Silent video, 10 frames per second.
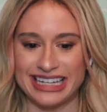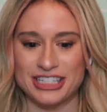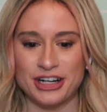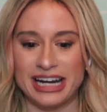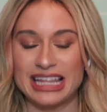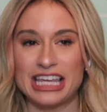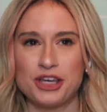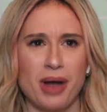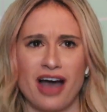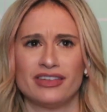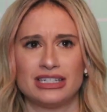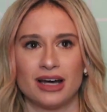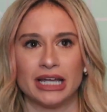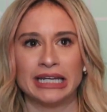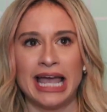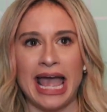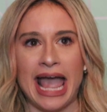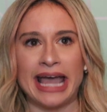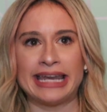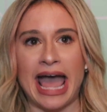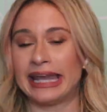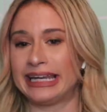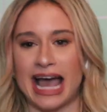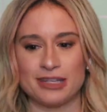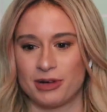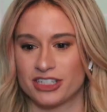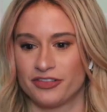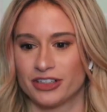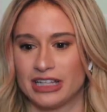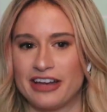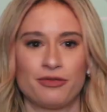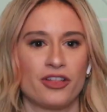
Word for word: Is there anything you haven't done in any aspect of your life,